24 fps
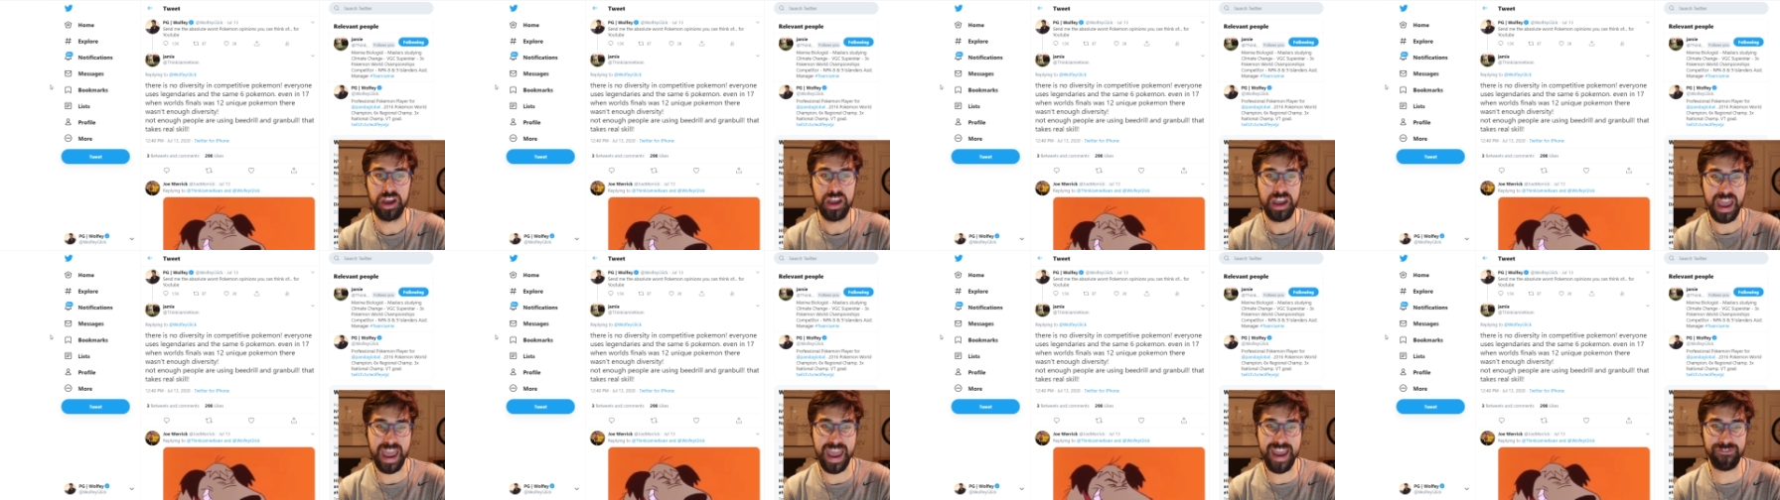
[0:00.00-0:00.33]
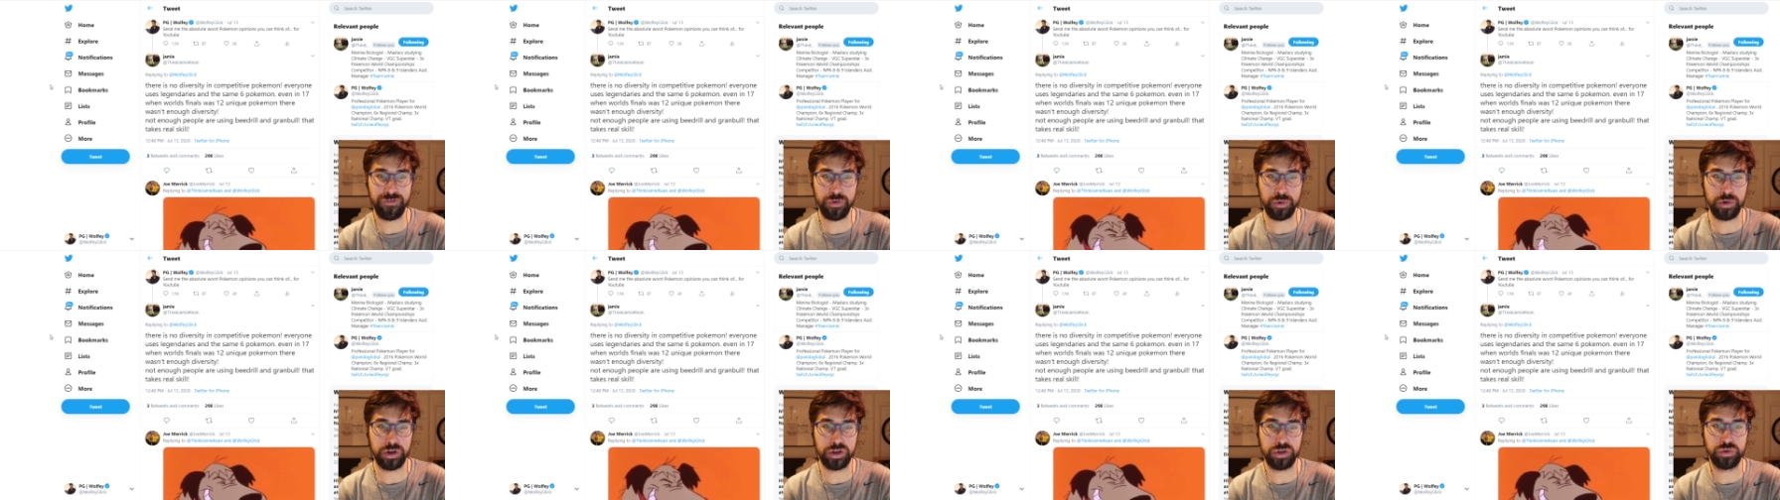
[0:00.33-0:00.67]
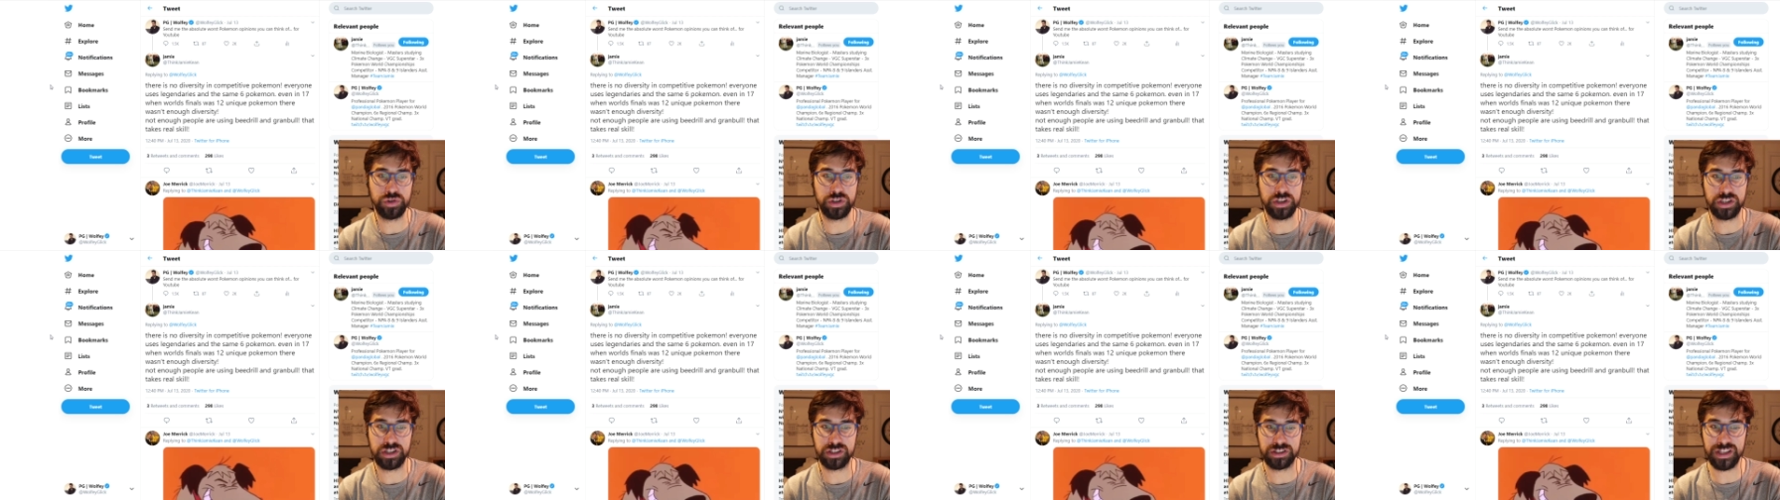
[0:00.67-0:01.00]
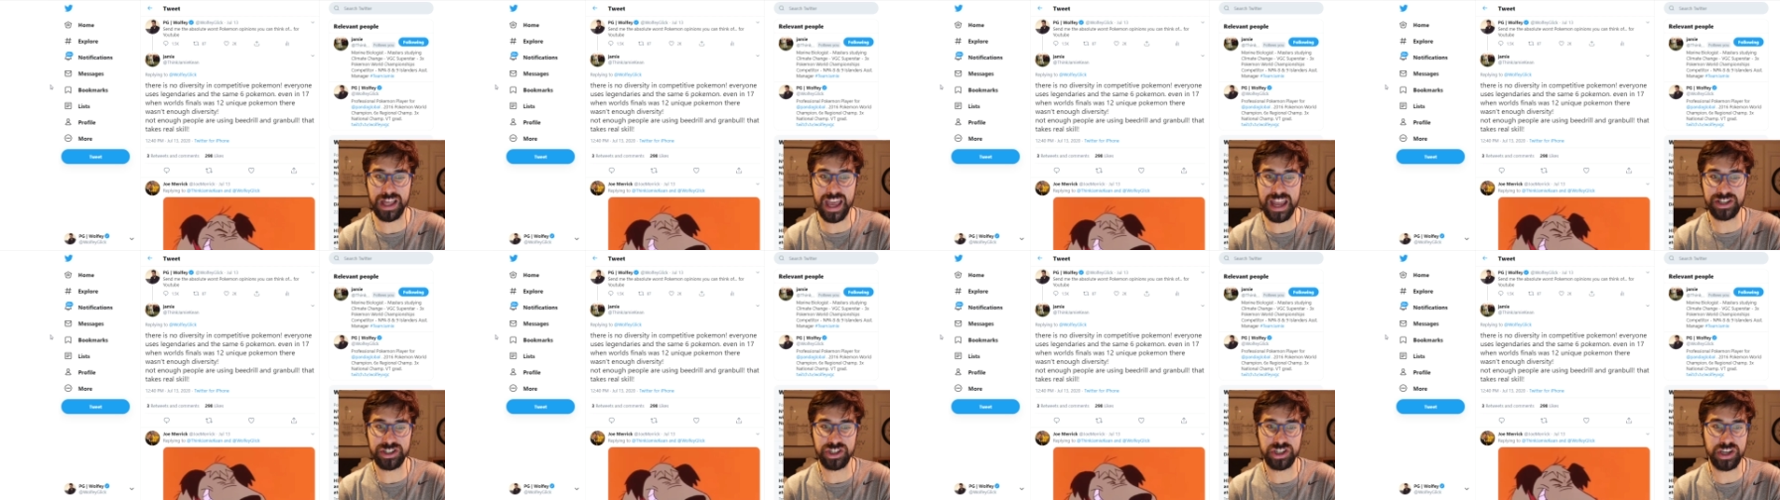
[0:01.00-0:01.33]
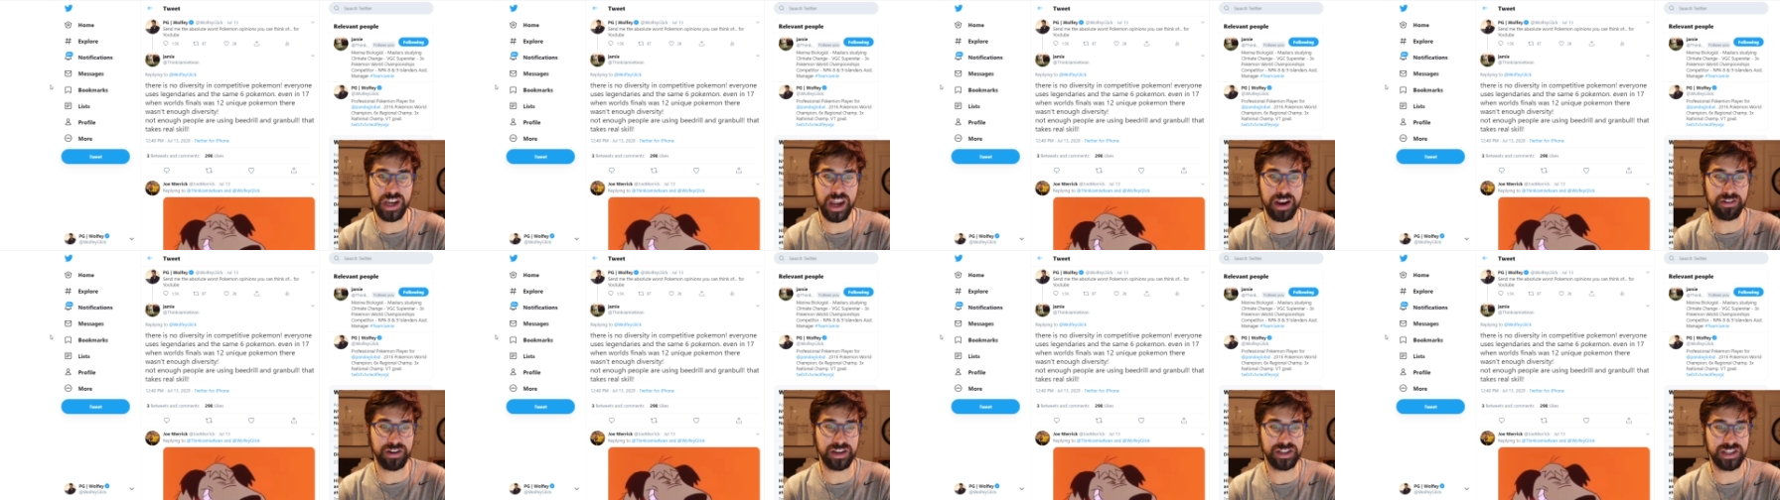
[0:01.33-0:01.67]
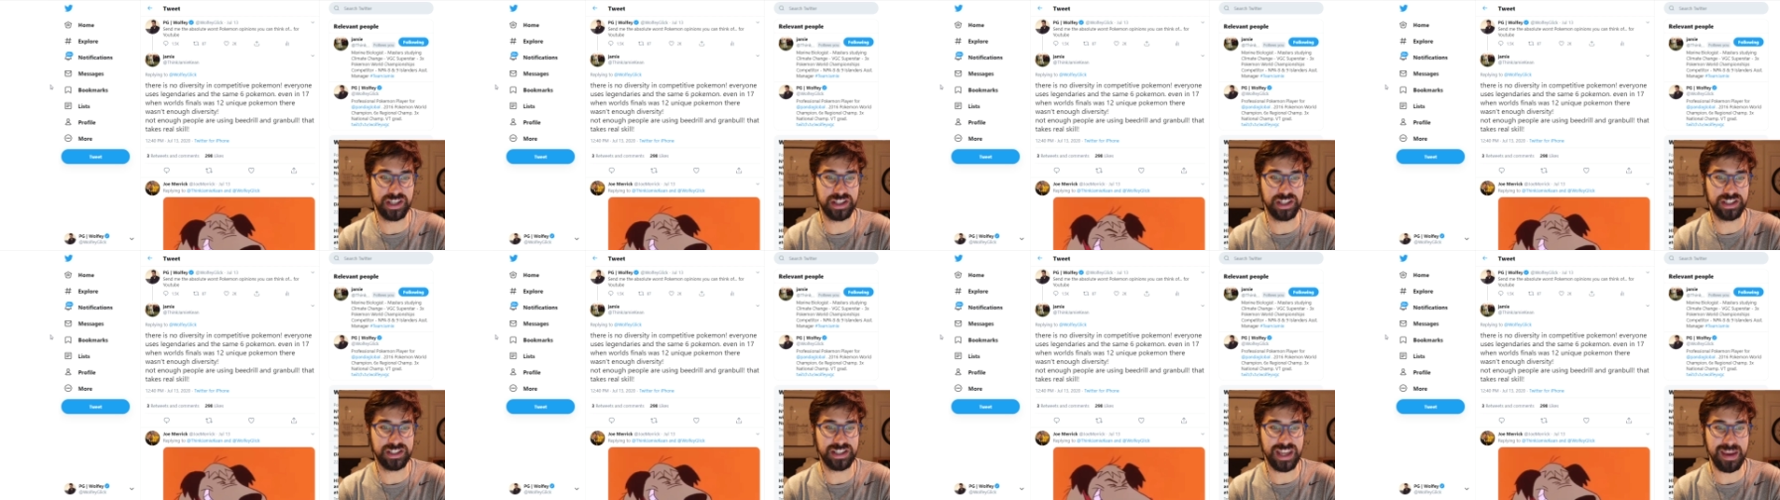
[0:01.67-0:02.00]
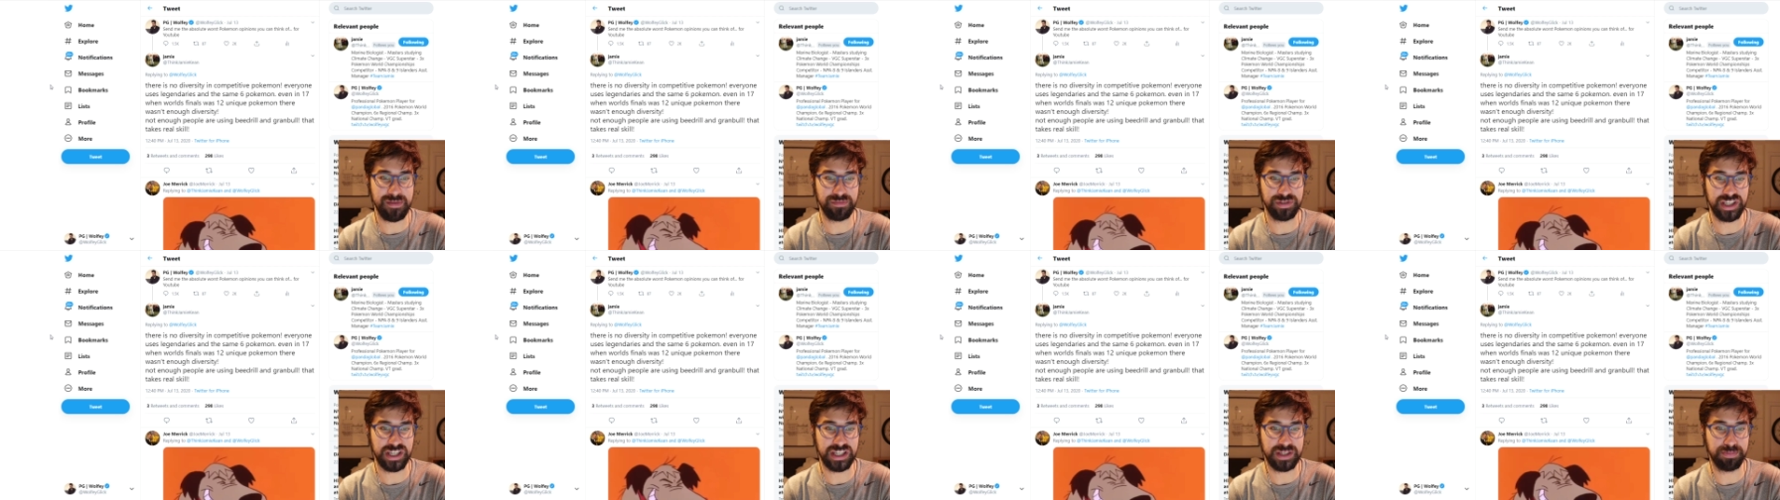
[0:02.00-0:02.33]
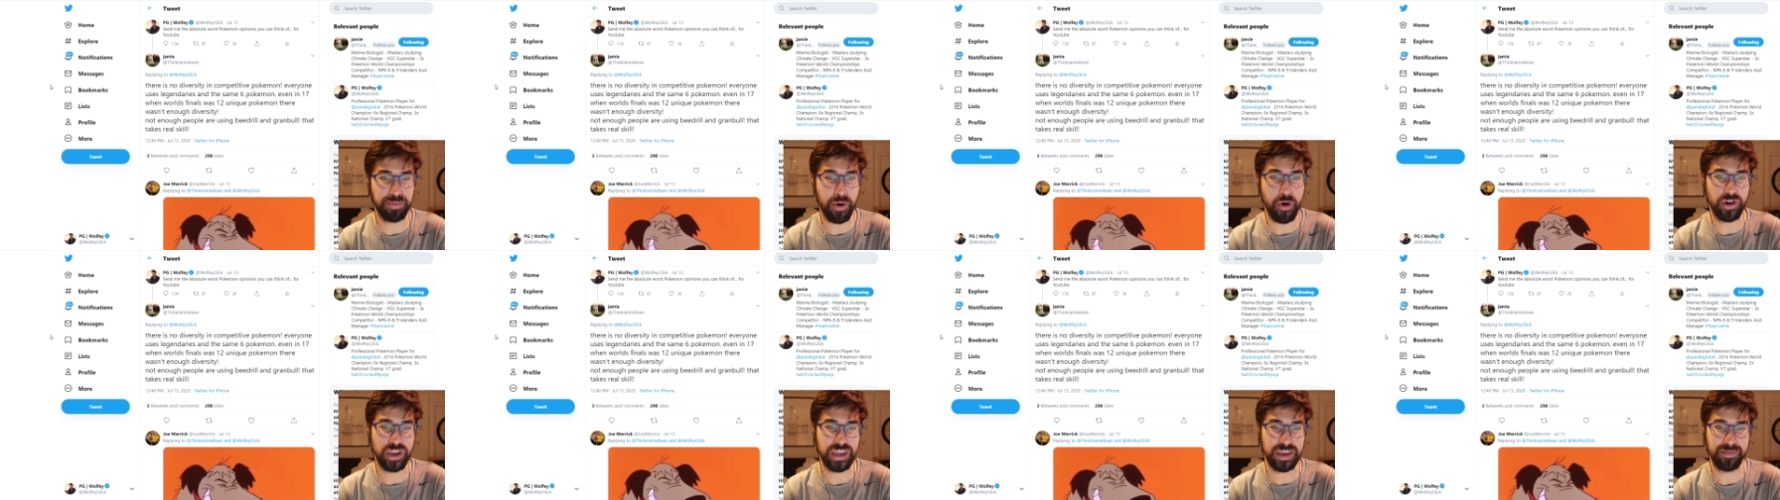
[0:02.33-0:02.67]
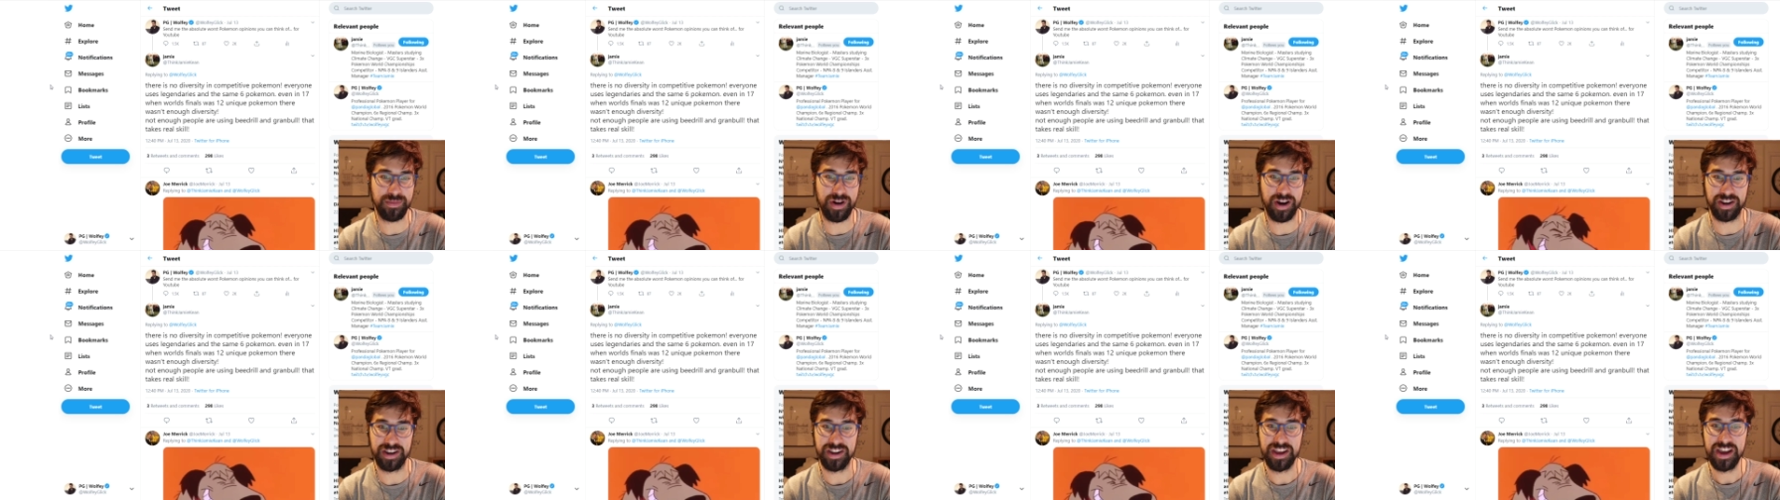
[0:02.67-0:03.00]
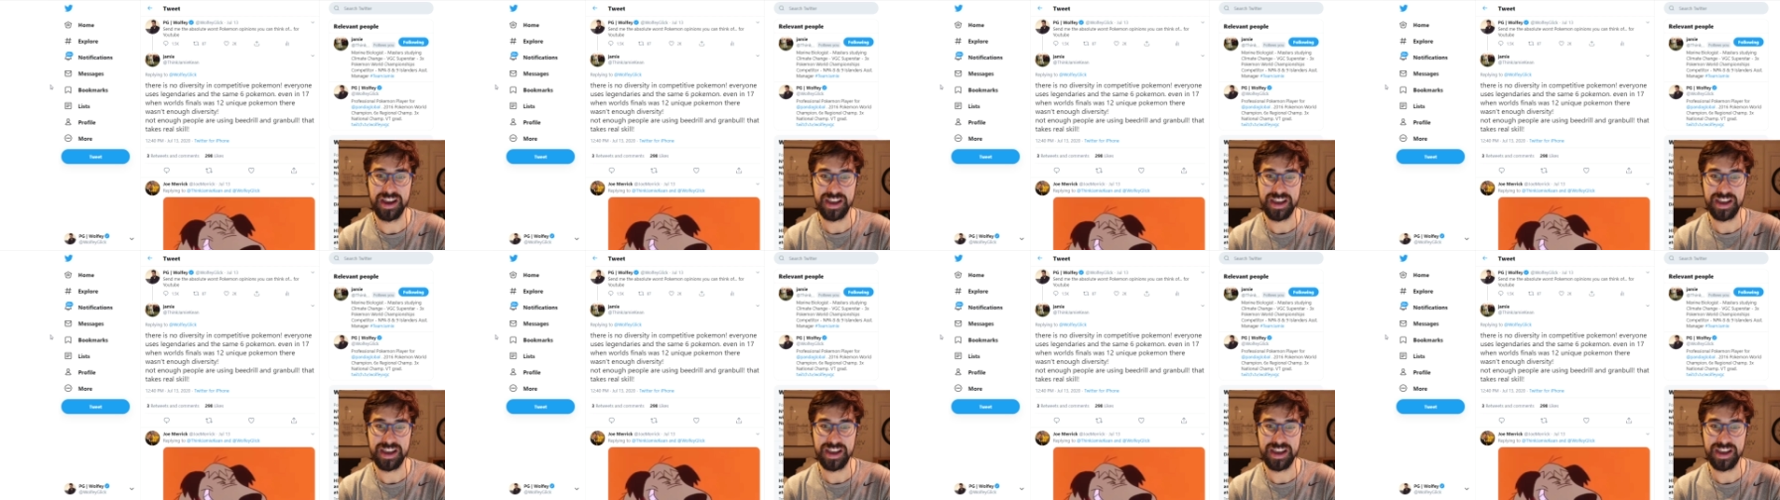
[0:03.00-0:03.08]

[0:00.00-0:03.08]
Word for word: everyone uses legendaries in the same six Pokemon